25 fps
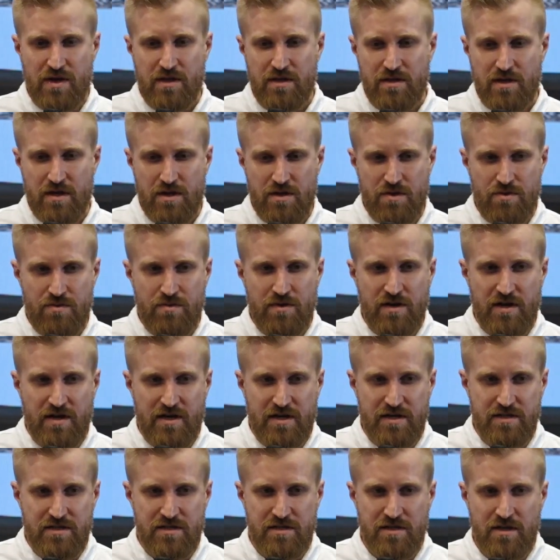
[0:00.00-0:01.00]
the new
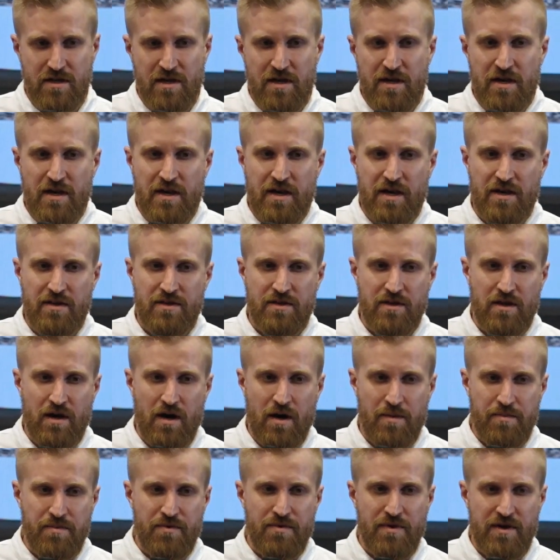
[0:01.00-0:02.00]
cars and
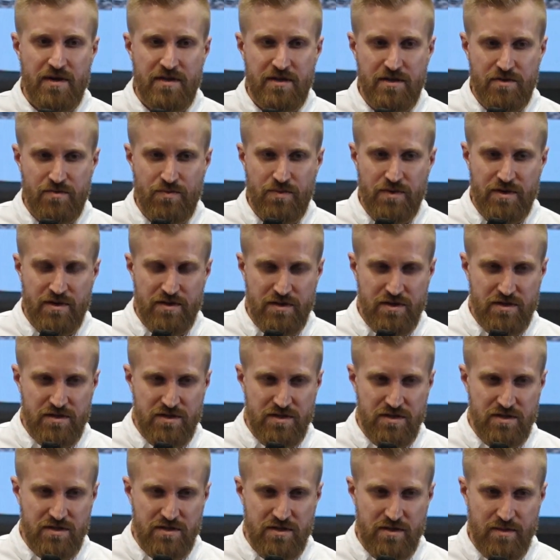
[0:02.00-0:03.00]
operate it within the
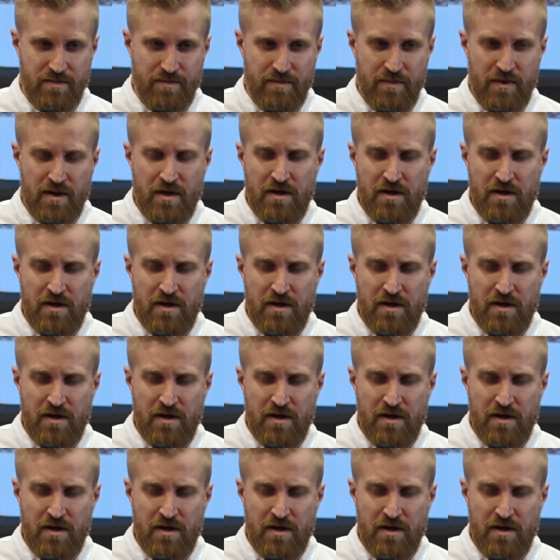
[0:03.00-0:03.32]
system.